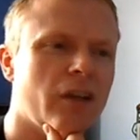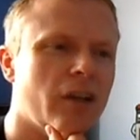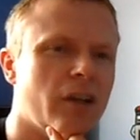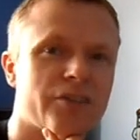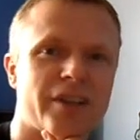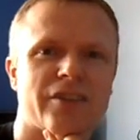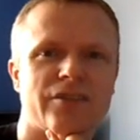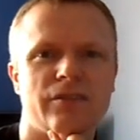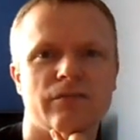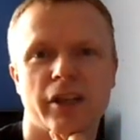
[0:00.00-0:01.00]

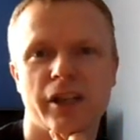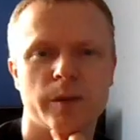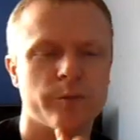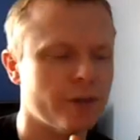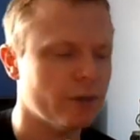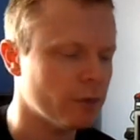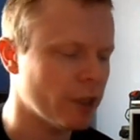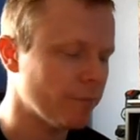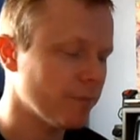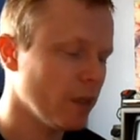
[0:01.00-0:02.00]
Assassin, Alien Breed,
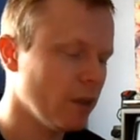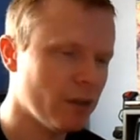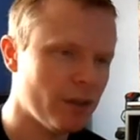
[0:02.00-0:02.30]
all them.